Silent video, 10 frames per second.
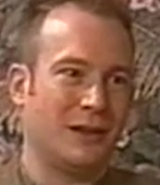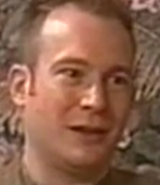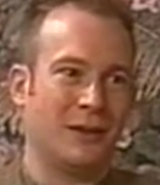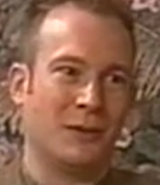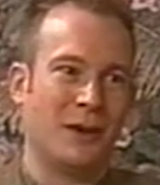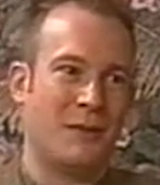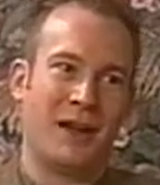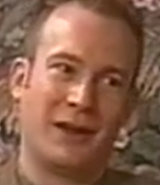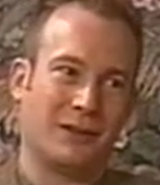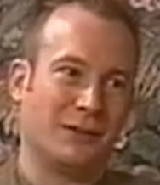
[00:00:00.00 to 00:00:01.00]
you know, way
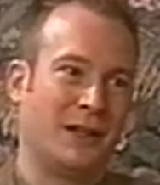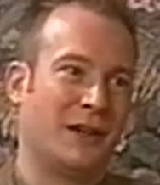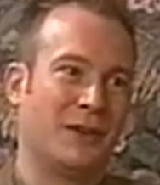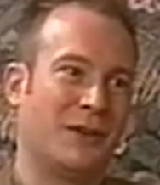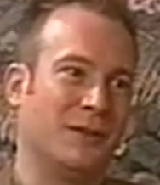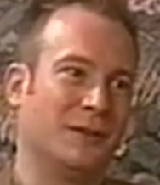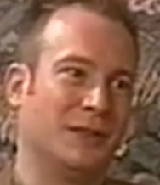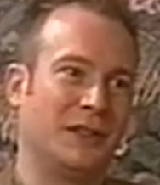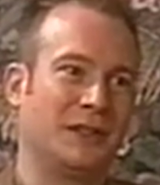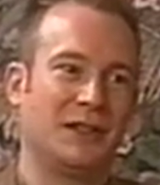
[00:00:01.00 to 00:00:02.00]
back, way down home
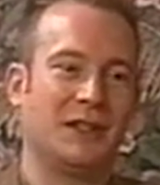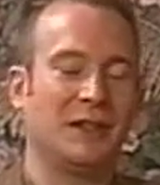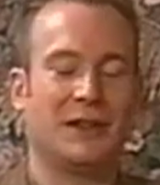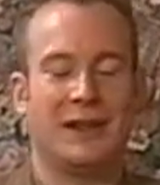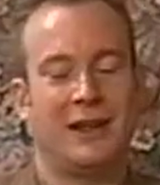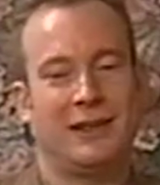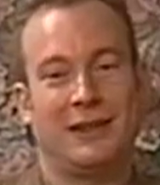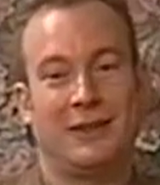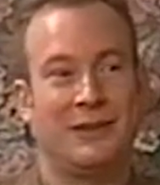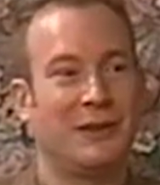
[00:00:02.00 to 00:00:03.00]
in Dixie and all that.
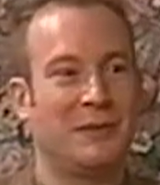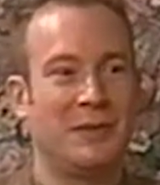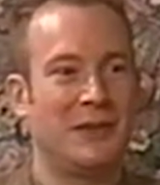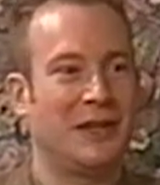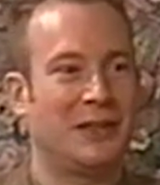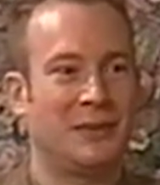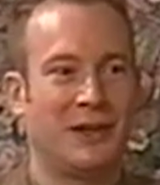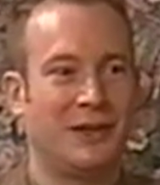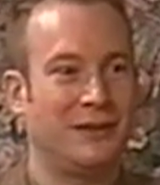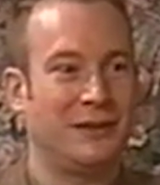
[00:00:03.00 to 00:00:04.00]
I, I don't know. Maybe that's
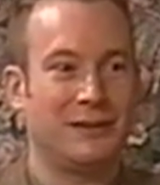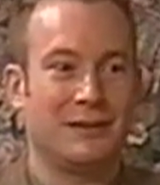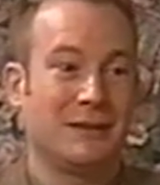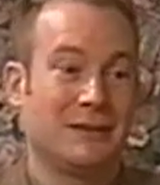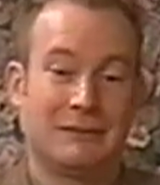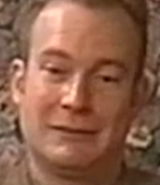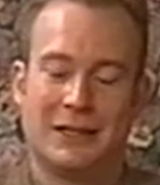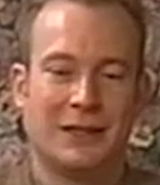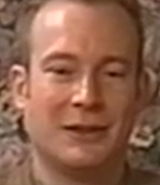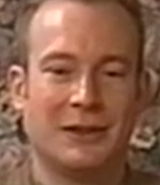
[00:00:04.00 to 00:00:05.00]
part of it. Could be.
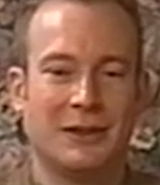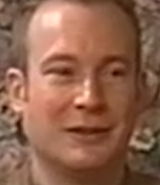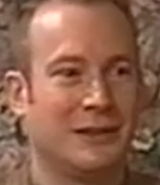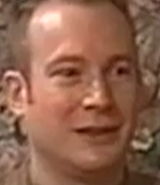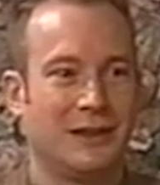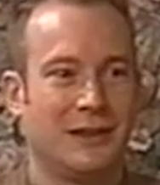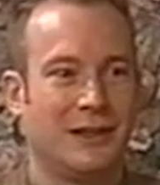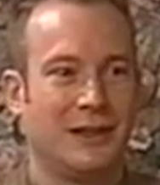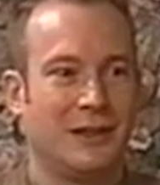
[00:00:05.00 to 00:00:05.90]
I don't I know. Think of that.